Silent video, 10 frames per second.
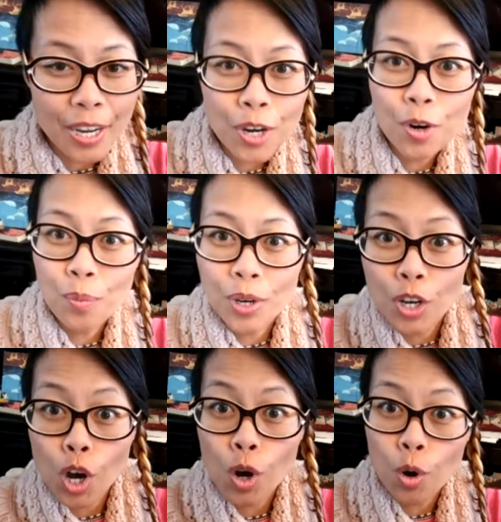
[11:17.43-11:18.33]
Here we
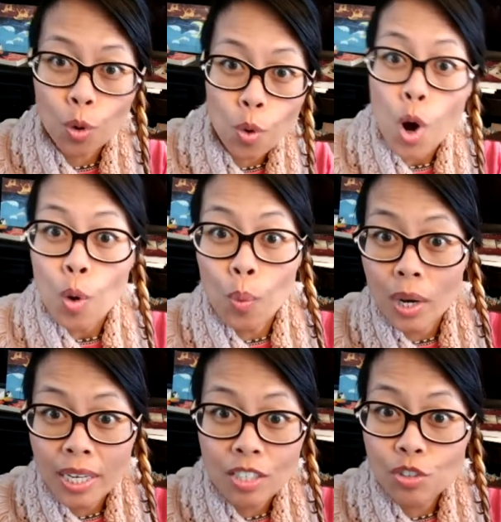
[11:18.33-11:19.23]
go.
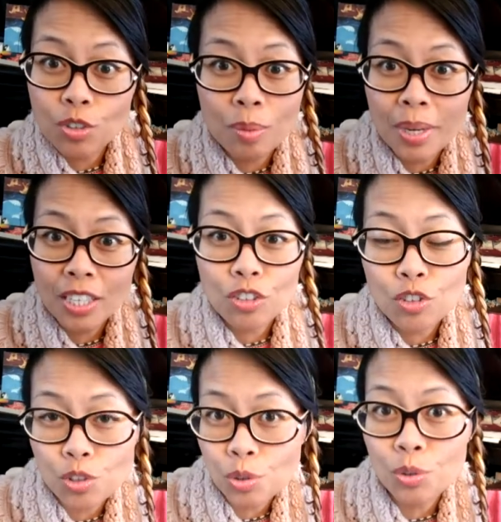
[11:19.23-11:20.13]
What
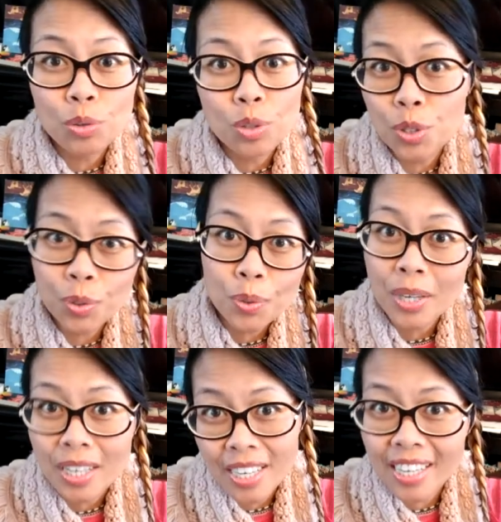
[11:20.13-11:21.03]
instrument do you
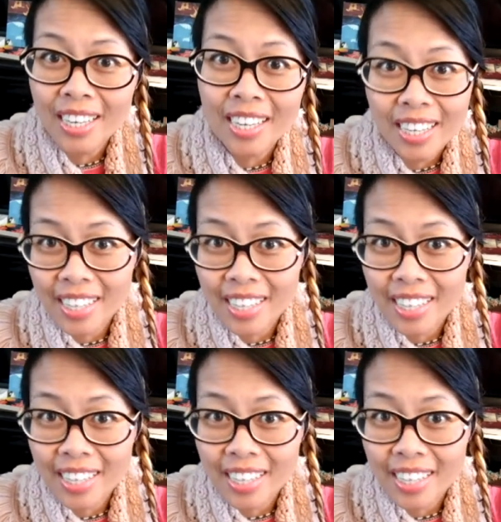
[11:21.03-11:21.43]
hear?